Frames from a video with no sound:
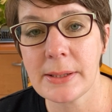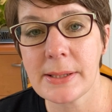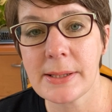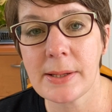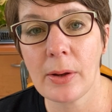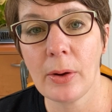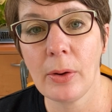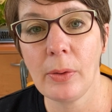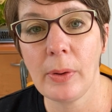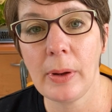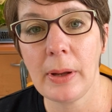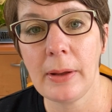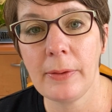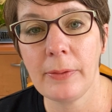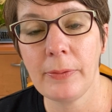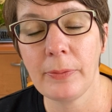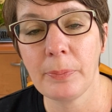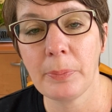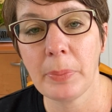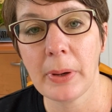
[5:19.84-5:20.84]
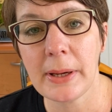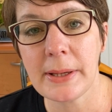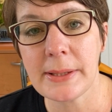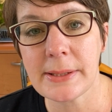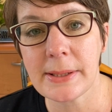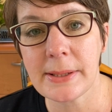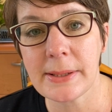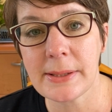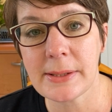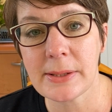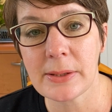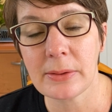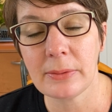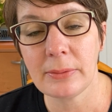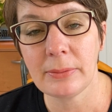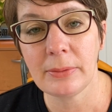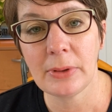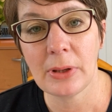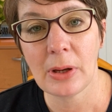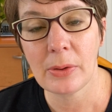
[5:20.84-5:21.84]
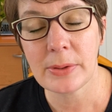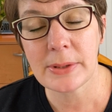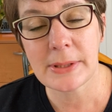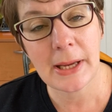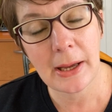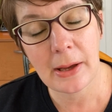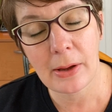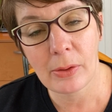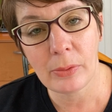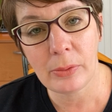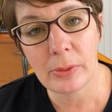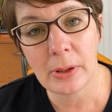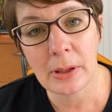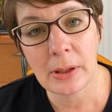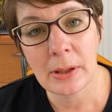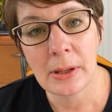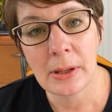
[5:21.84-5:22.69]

So if prices go down,